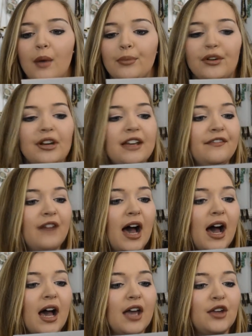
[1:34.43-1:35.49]

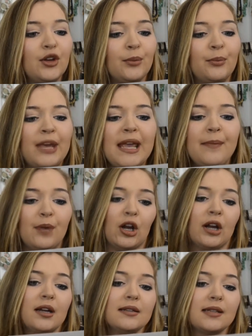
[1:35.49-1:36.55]
prettyfy your
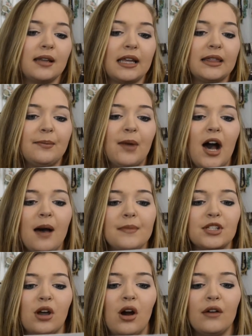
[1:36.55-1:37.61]
peepers, like the
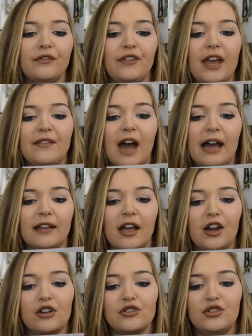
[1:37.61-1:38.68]
Balm's cult fave
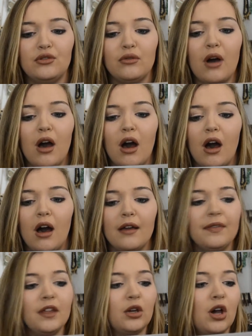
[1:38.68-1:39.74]
eyeliner to
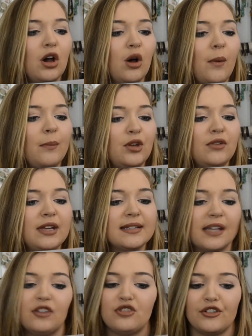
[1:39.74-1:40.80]
on-the-go beauty
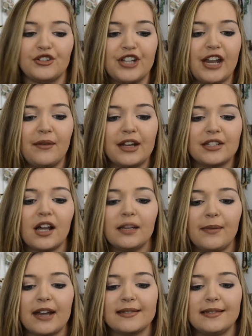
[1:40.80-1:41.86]
essentials. January is all
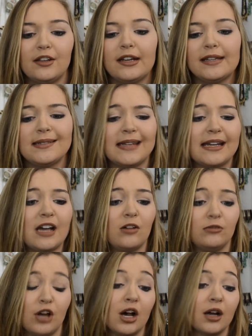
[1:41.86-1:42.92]
about a serious
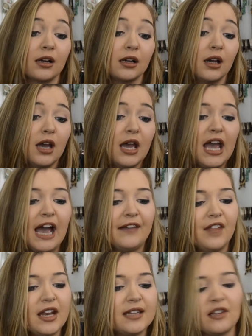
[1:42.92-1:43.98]
standout look. And
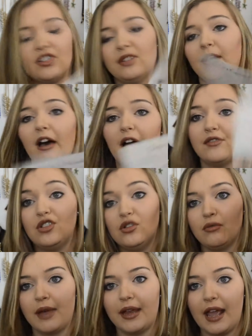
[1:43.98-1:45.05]
then it tells you about how to
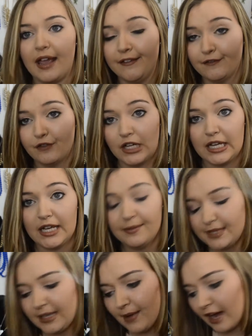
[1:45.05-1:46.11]
win a free
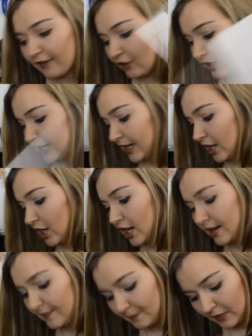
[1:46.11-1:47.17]
Ipsy bag for a
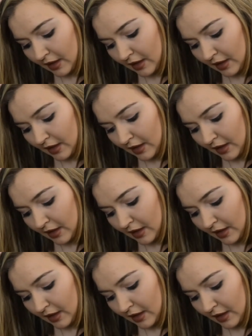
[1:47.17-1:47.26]
year.